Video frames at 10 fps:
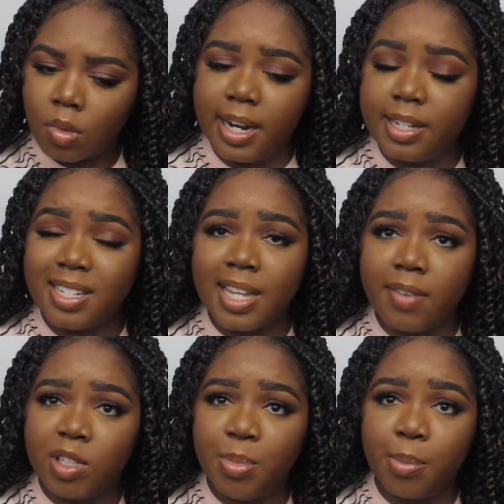And it doesn't
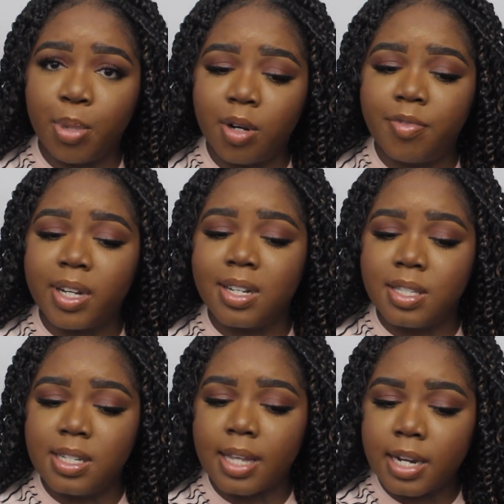have to be perfect
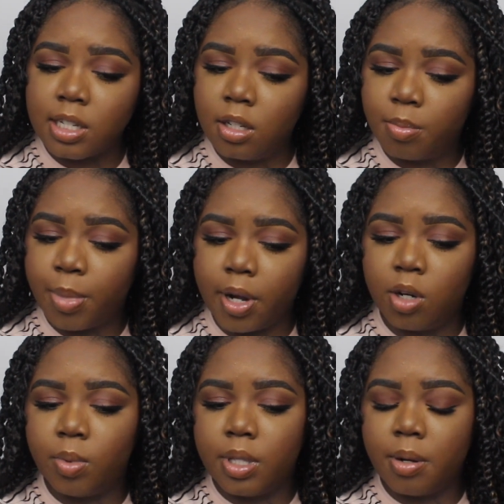because these actually look
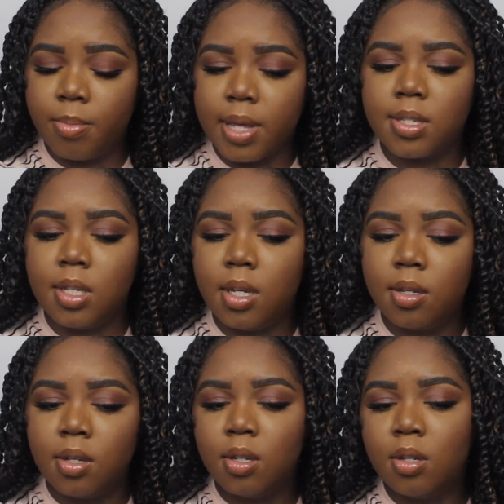better when they're messy.